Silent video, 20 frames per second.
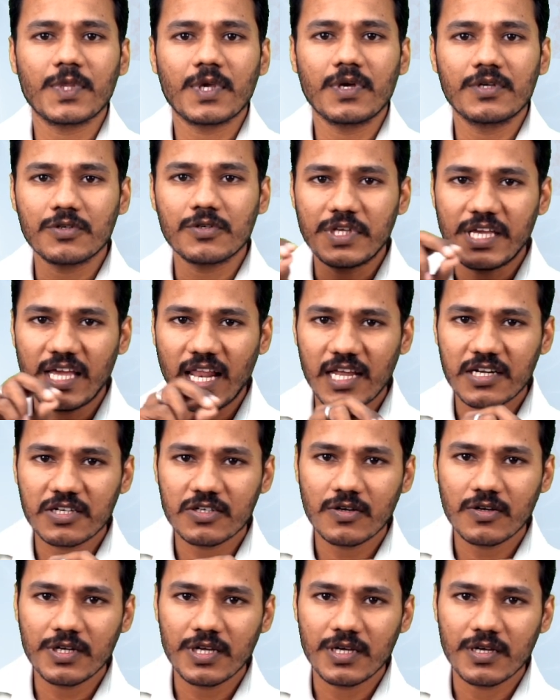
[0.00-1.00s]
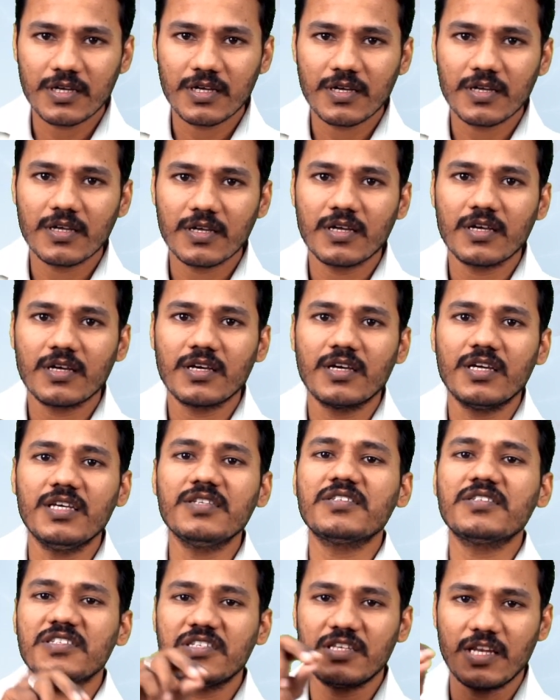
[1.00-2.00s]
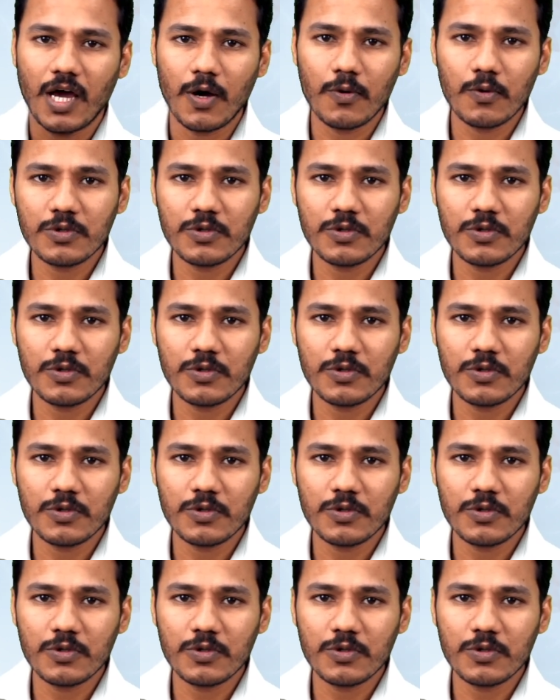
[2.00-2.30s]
So, the electron is now